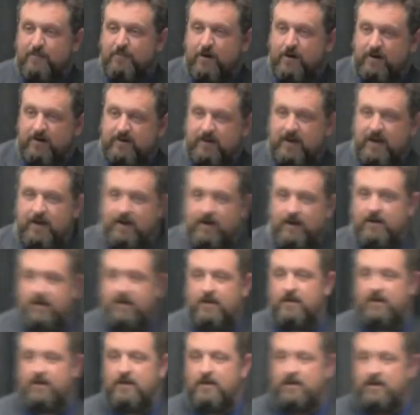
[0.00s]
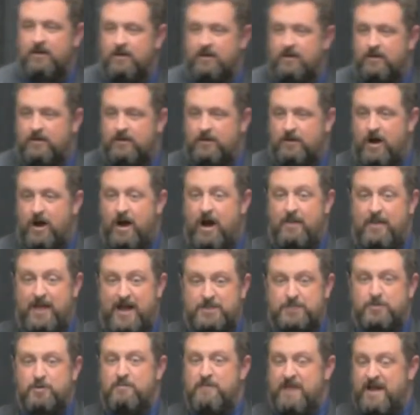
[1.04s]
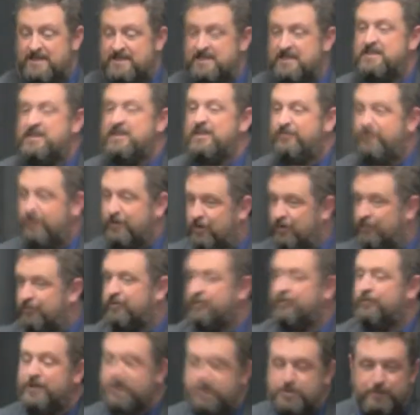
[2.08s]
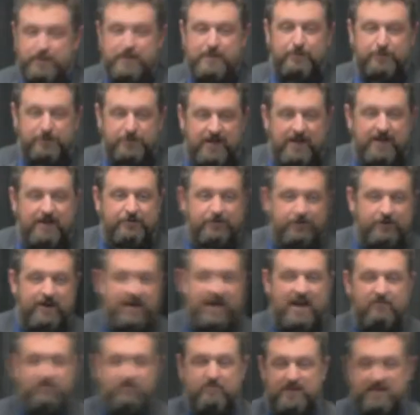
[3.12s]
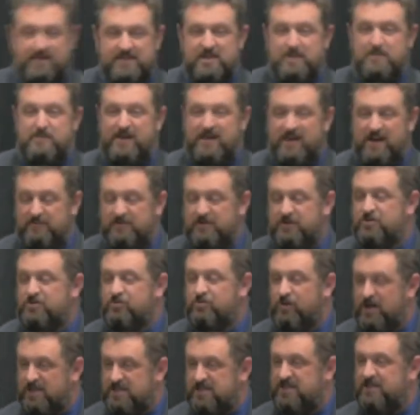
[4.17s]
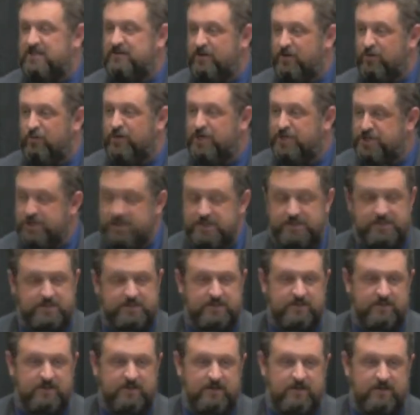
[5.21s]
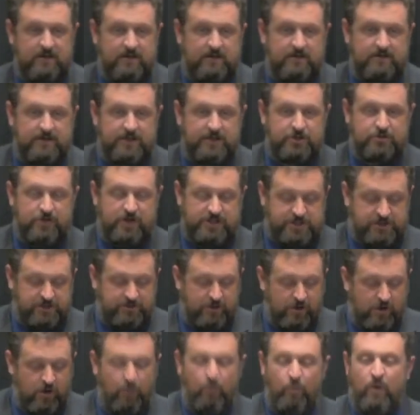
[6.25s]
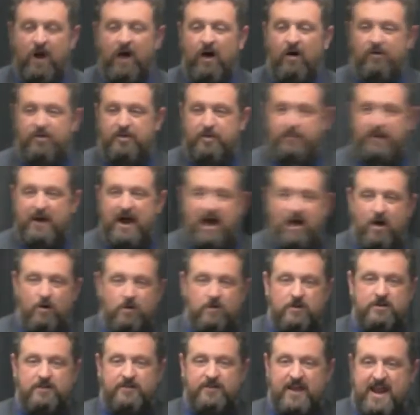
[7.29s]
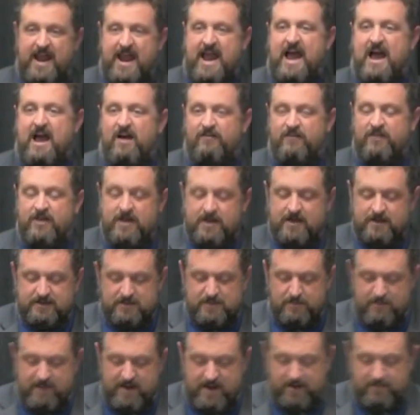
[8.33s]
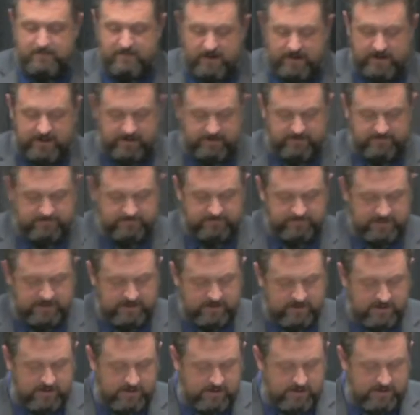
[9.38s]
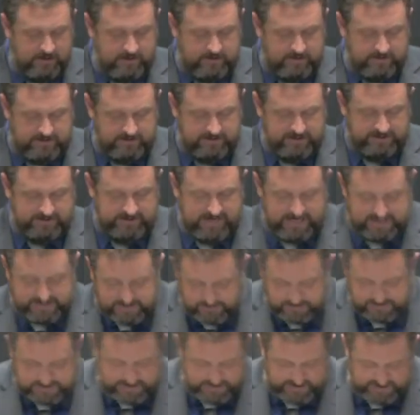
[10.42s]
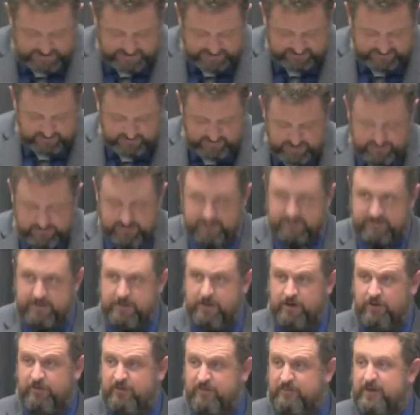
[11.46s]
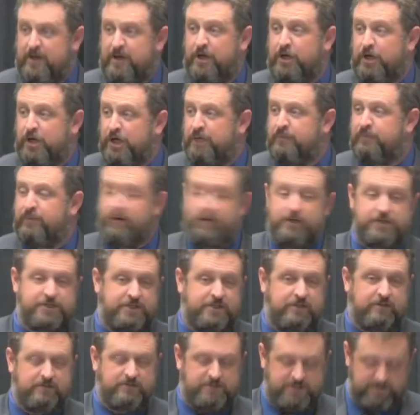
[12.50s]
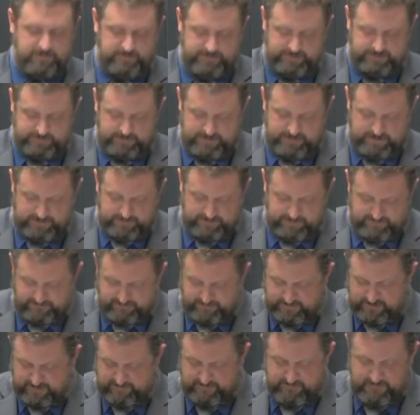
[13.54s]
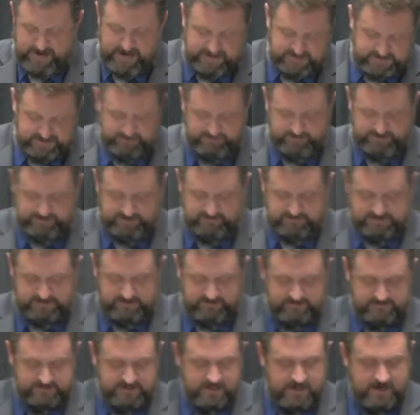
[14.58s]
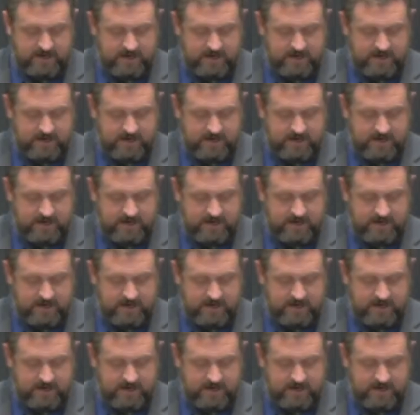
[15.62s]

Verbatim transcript: Mark 10. You know, how, that's what makes it difficult for rich people to enter into heaven because they become to trust in their riches. They trust in their own wealth, the power that they have to make money. I think that's what's going to get them in, that, you know, they've been a good person or something, and they've, they've made something themselves.